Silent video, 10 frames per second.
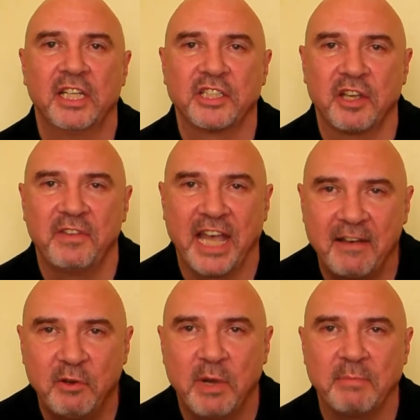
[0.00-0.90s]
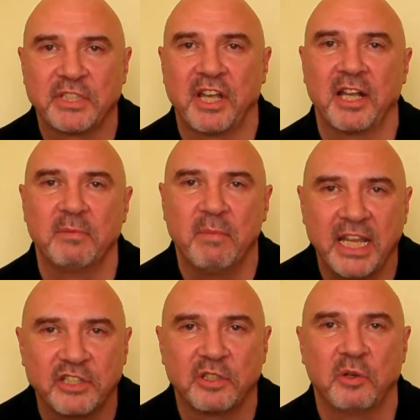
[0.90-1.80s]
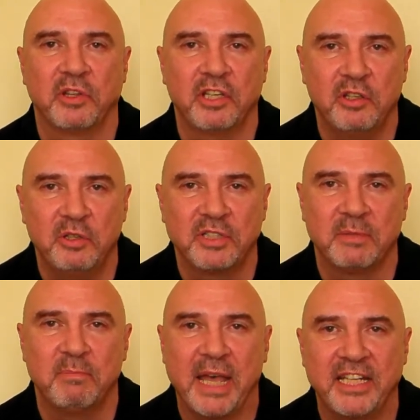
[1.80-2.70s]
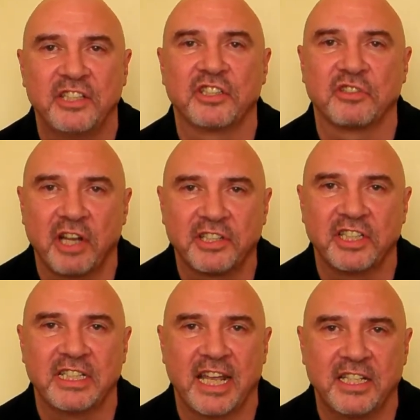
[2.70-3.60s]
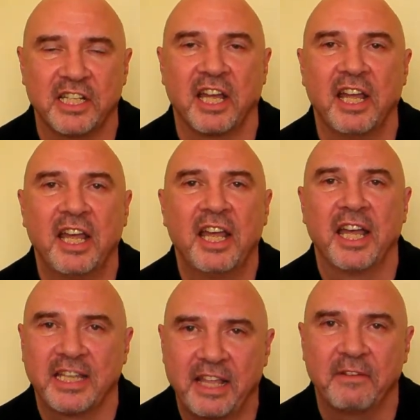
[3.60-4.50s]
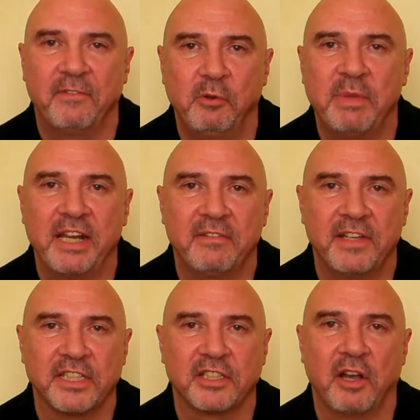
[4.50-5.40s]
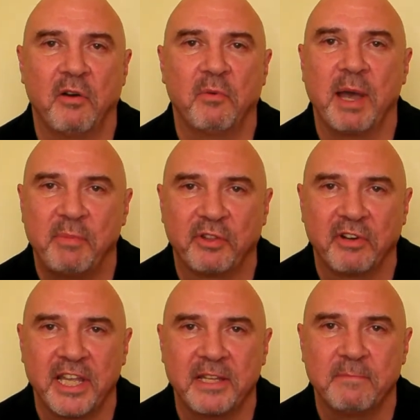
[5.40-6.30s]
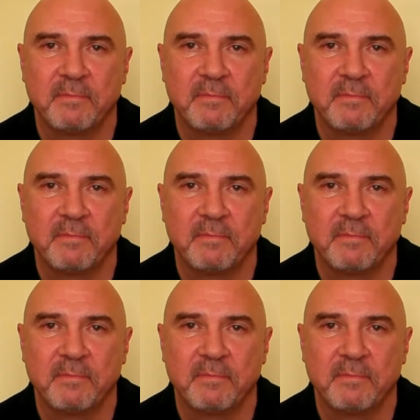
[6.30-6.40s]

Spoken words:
So if you have a website, make sure that you use embedded structured data and get the full benefits of Web 3.